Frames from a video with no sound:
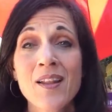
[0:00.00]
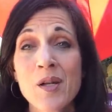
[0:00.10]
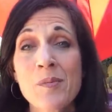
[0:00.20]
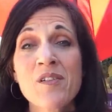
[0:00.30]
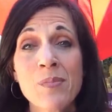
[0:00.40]

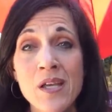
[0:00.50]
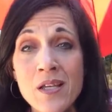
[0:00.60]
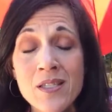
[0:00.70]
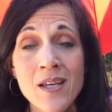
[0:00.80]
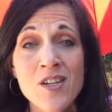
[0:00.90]
a little bit of
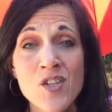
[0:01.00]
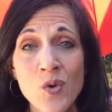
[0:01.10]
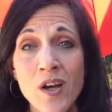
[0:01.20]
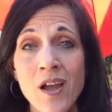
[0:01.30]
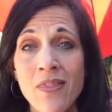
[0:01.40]
peace and
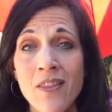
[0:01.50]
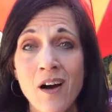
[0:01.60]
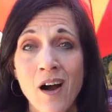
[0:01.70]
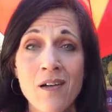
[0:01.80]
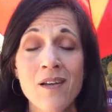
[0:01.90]
joy in the
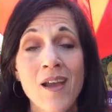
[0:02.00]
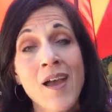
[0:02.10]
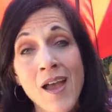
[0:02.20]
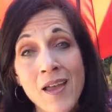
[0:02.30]
garden.